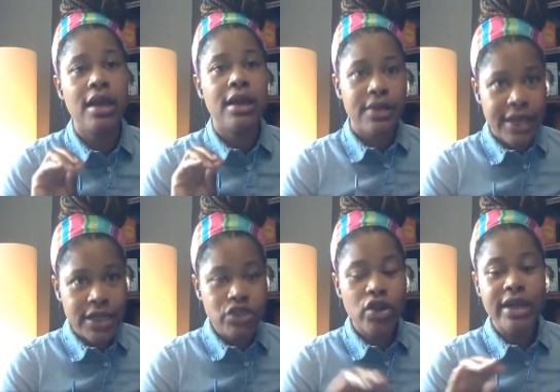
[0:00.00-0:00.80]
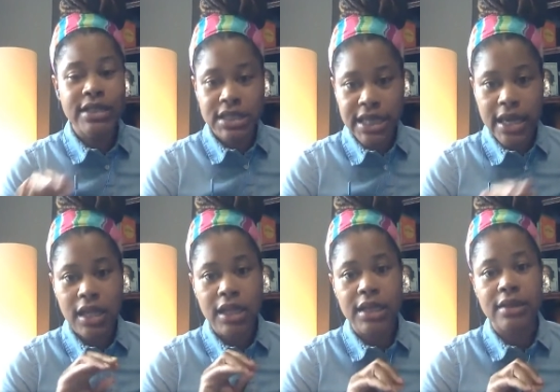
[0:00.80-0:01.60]
then tried to
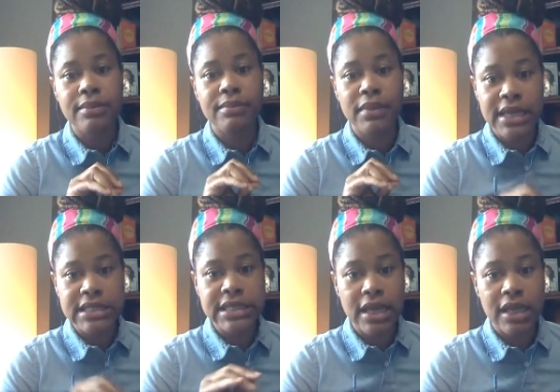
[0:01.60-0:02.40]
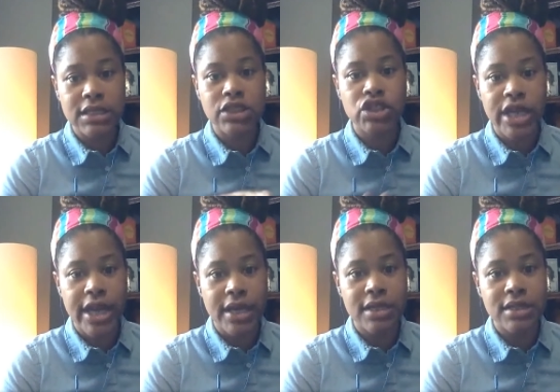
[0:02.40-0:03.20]
scale it and sell it to
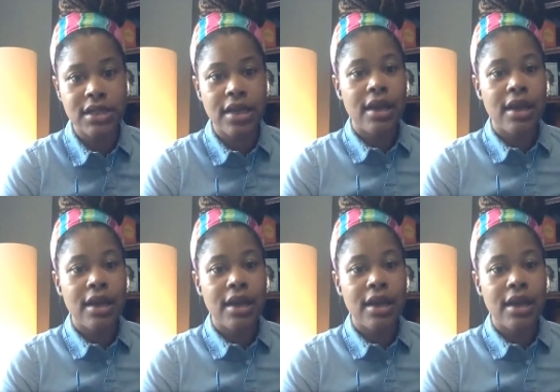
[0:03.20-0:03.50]
chains.